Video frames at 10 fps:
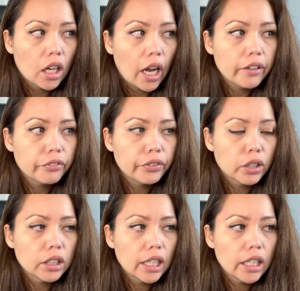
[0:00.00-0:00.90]
I
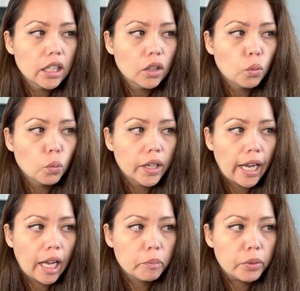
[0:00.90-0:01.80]
feel like what
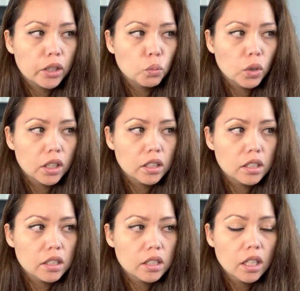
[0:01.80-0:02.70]
happened
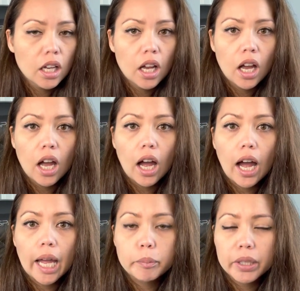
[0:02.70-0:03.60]
was
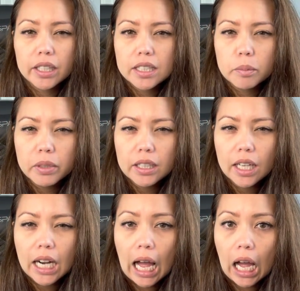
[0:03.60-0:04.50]
I picked up a
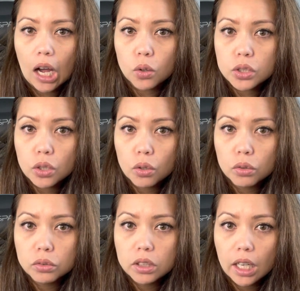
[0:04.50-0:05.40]
lot of
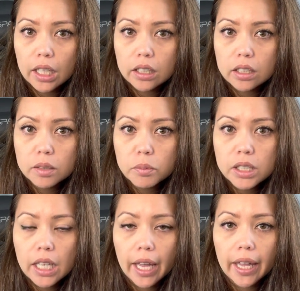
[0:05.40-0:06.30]
household
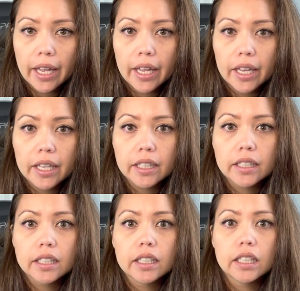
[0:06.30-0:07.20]
items,
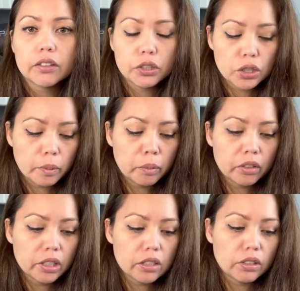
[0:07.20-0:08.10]
and if you saw my
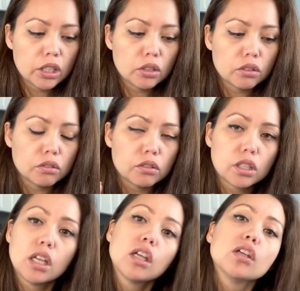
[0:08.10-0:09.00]
previous videos,
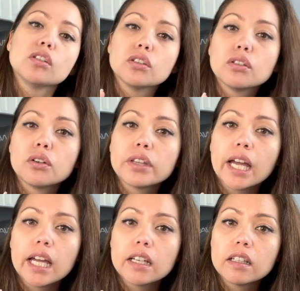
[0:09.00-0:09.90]
you know
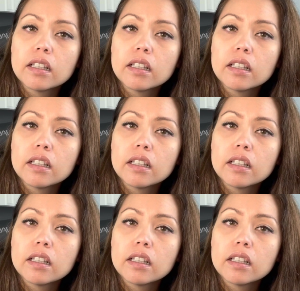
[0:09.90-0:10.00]
that